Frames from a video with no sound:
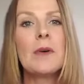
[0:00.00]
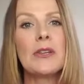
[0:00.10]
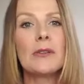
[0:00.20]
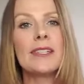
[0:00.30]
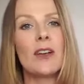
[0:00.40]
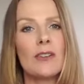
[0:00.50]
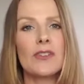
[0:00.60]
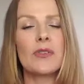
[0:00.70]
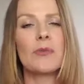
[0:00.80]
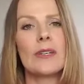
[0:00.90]
But you need to
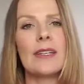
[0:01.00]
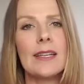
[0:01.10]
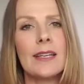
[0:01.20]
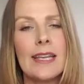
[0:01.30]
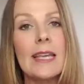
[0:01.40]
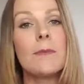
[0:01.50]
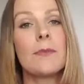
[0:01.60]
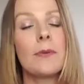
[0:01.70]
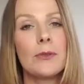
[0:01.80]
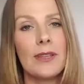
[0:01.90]
also really keep
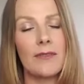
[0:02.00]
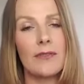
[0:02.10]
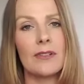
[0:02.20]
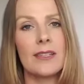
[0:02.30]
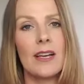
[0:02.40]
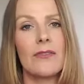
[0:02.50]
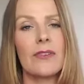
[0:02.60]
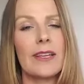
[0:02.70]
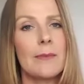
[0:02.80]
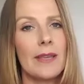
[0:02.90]
doing that for yourself
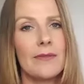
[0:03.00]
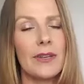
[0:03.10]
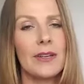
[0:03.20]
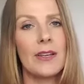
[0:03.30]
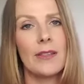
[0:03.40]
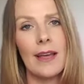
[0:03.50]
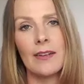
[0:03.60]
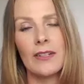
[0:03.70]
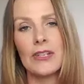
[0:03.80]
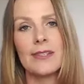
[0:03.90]
and keep giving
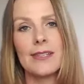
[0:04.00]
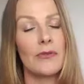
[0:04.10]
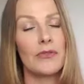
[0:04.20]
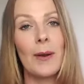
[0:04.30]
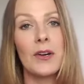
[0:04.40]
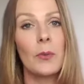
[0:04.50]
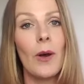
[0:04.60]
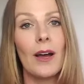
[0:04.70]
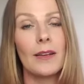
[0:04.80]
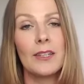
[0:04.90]
that to yourself, no matter
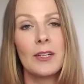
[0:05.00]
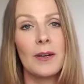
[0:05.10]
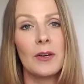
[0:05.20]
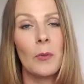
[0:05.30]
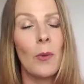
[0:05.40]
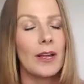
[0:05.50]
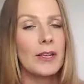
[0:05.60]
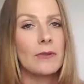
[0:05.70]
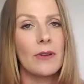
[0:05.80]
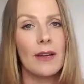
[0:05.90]
what, no matter what
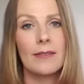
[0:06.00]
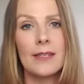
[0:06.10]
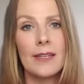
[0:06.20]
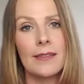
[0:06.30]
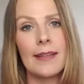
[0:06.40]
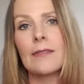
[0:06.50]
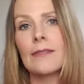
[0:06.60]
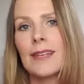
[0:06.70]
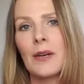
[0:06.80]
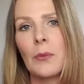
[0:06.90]
you kind of see in the
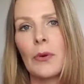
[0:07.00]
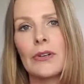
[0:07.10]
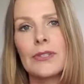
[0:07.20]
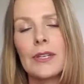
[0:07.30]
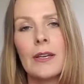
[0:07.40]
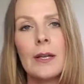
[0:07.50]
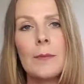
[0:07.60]
outside world.